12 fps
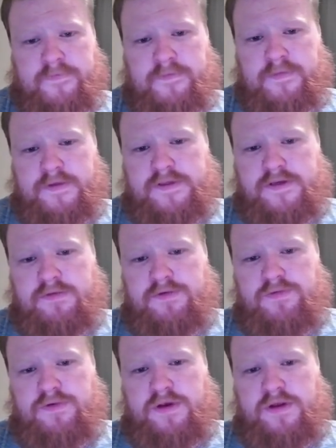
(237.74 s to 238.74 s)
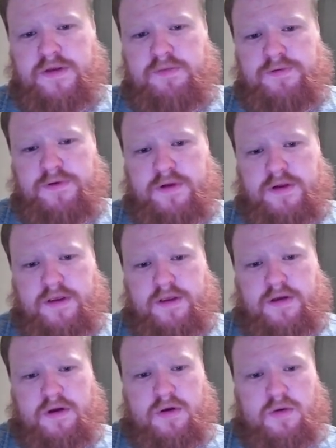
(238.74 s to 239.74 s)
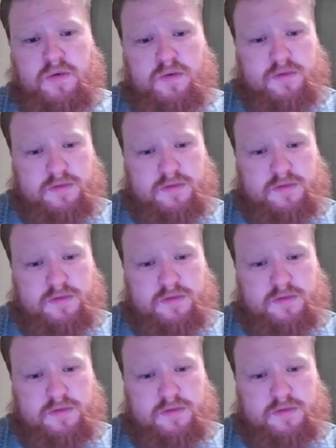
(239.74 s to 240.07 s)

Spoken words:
It's going to be really pretty. Oh,